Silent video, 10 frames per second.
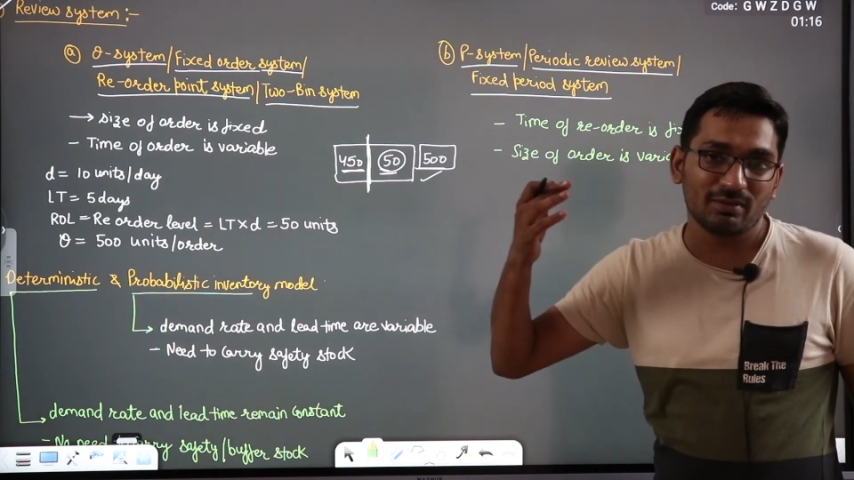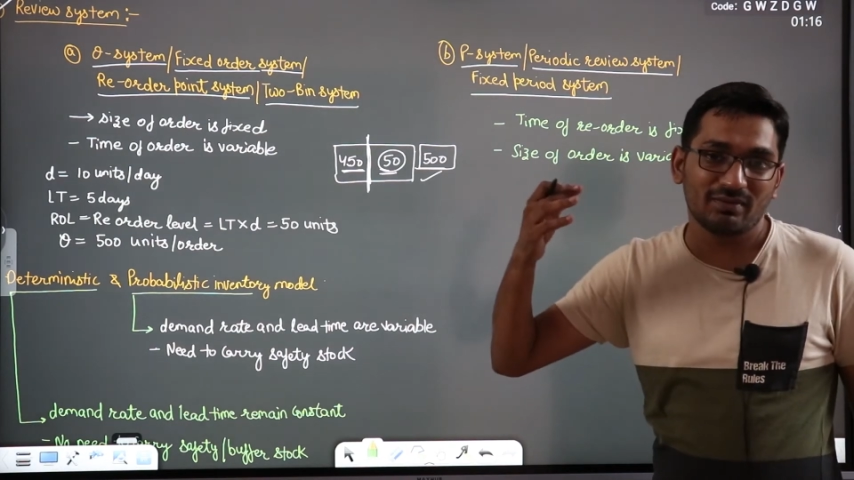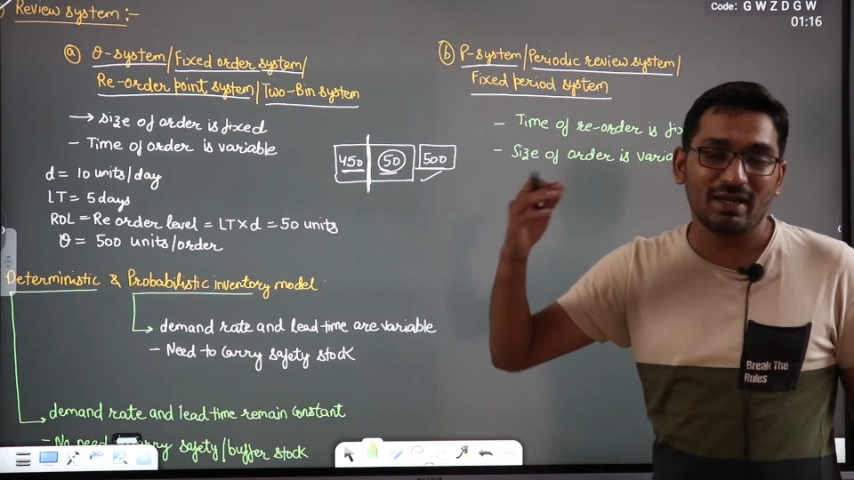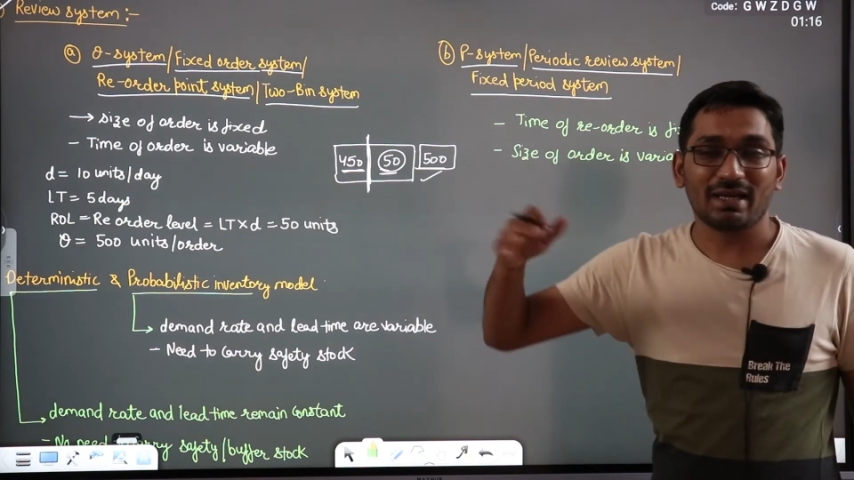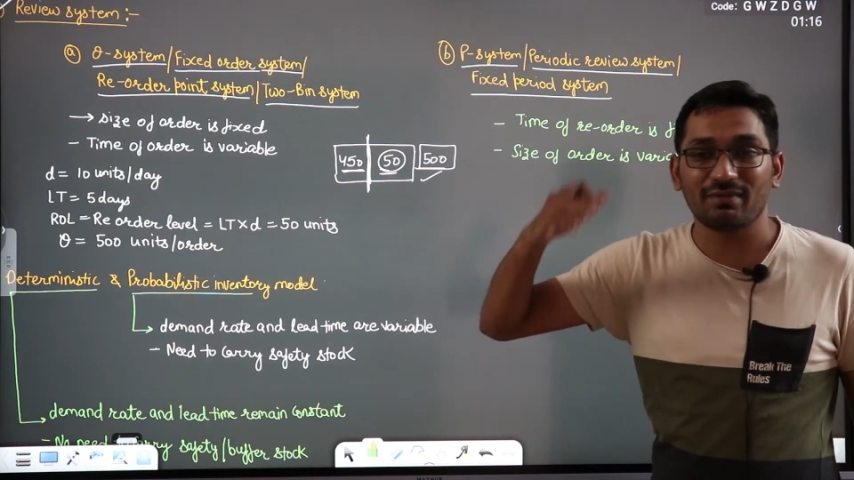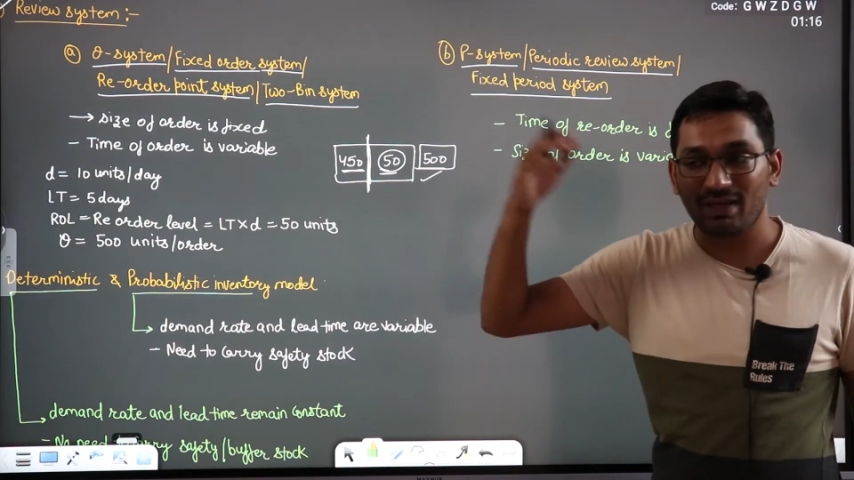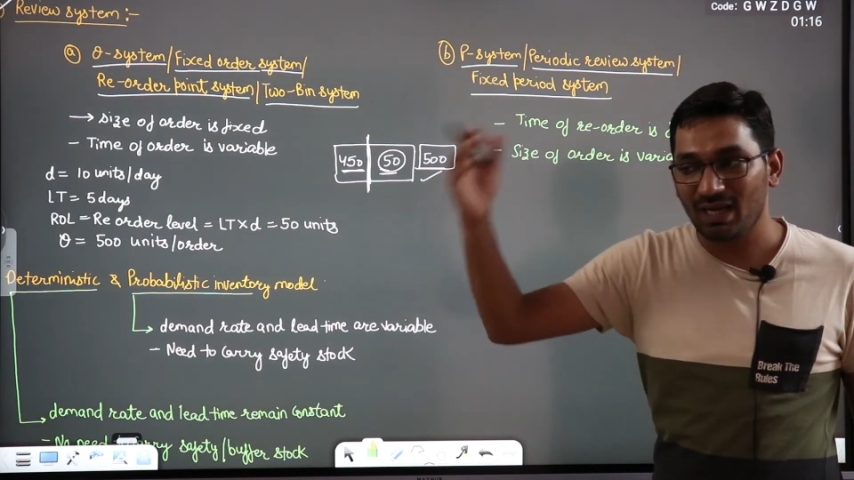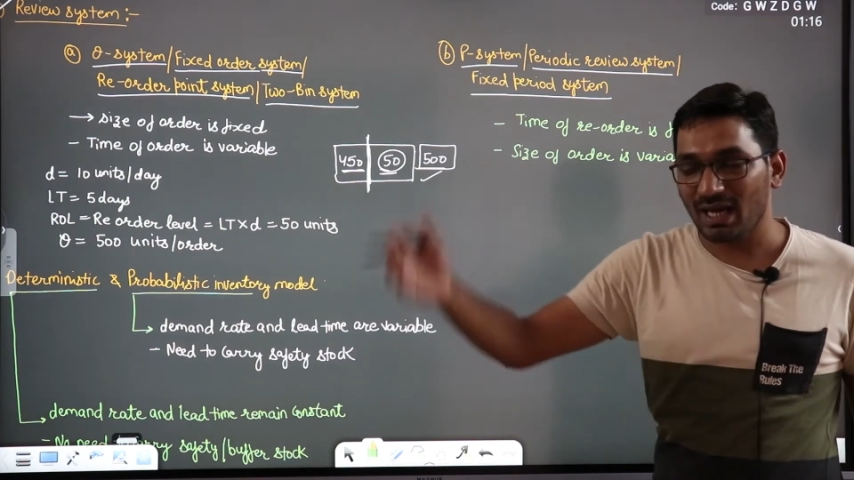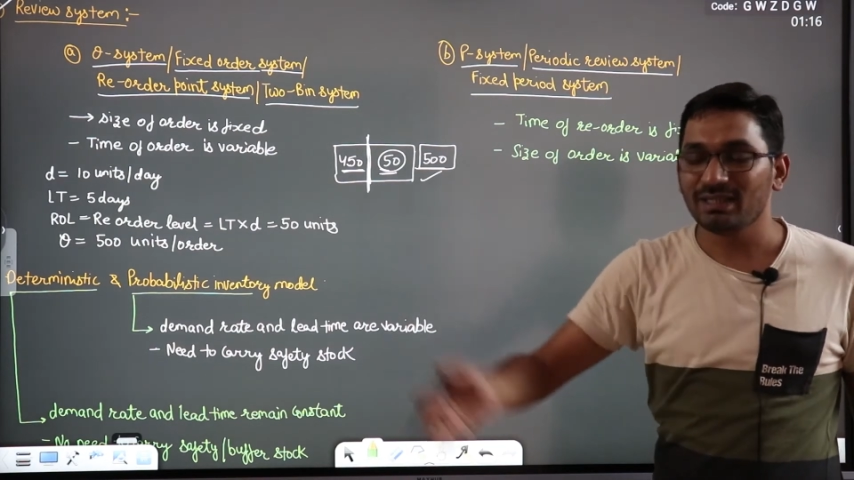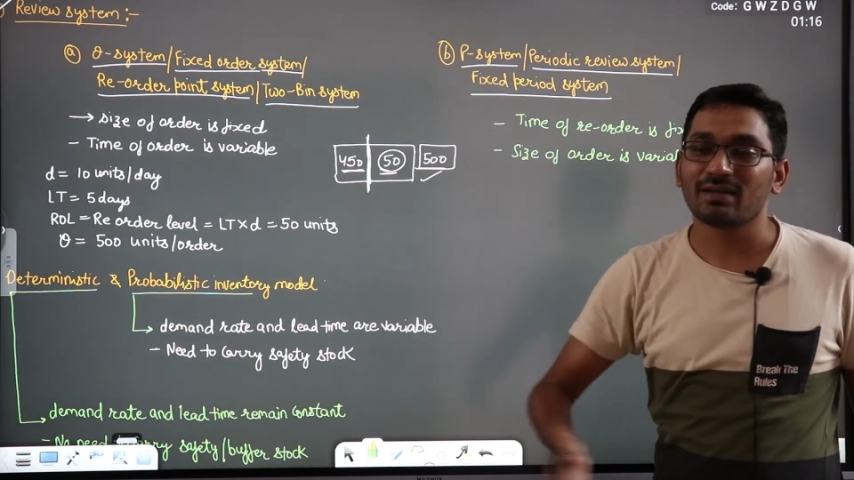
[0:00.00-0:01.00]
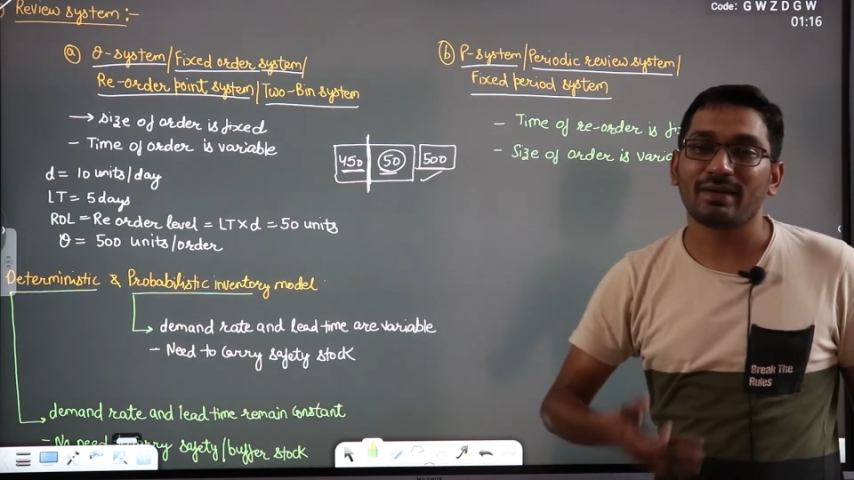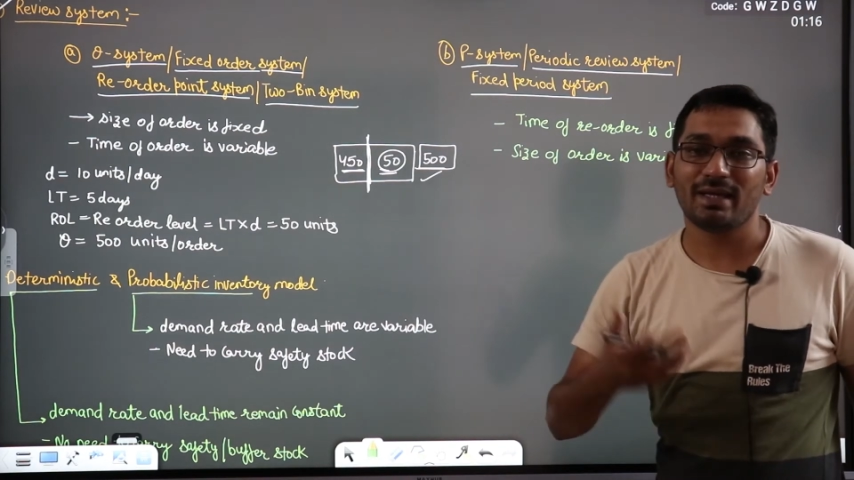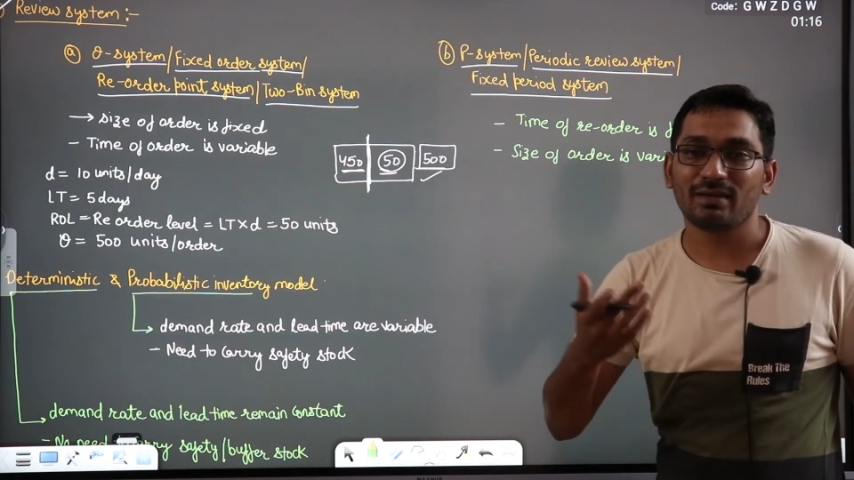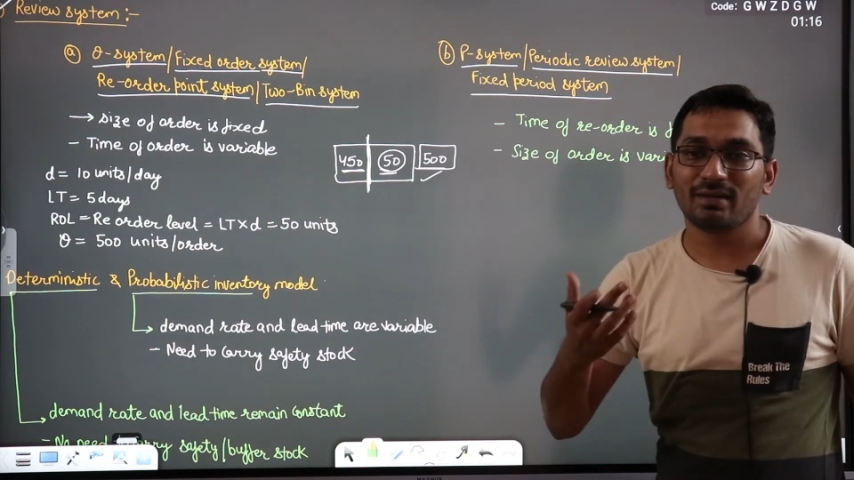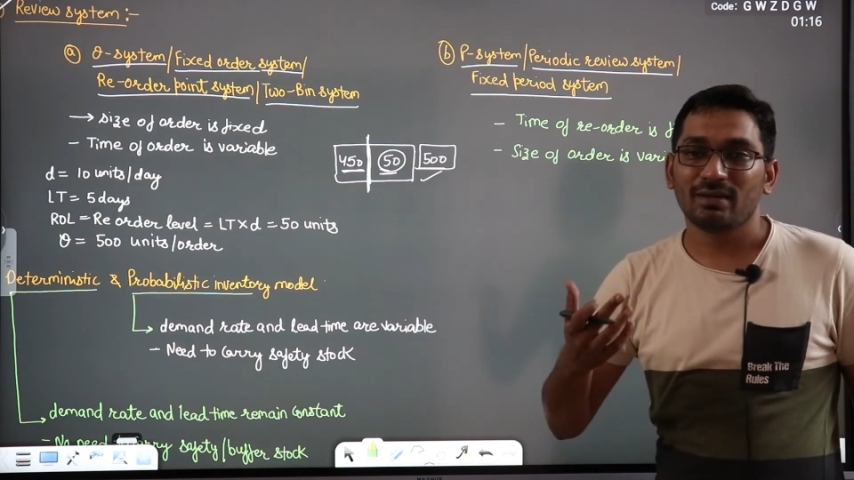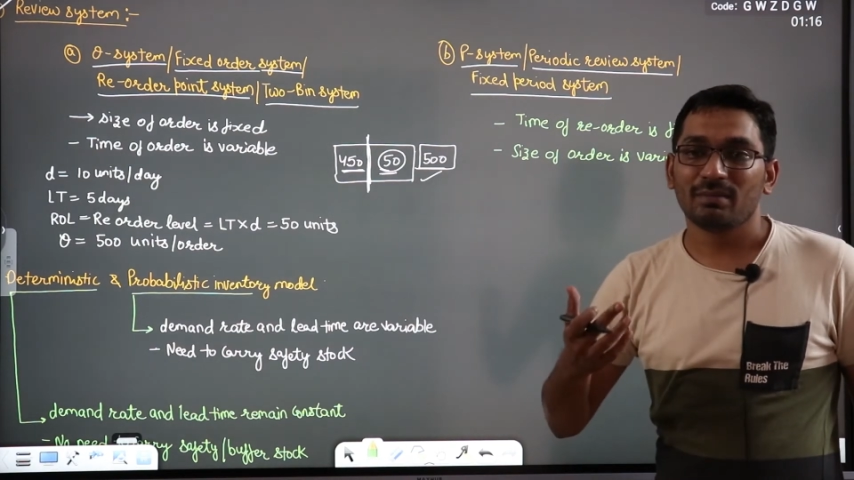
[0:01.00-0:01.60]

at a very higher rate,